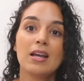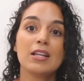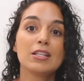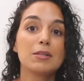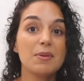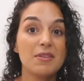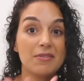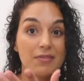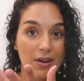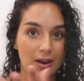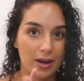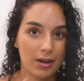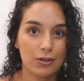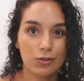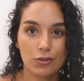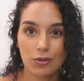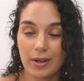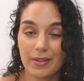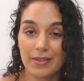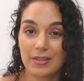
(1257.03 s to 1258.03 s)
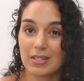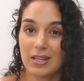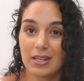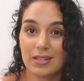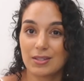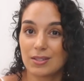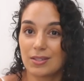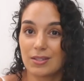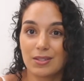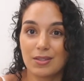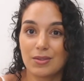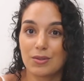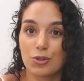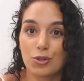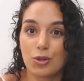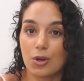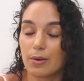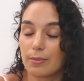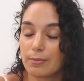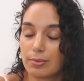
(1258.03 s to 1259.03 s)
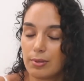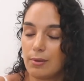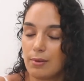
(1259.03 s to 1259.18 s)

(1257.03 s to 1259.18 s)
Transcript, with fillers: To be fair, I could buy the testers in the shop,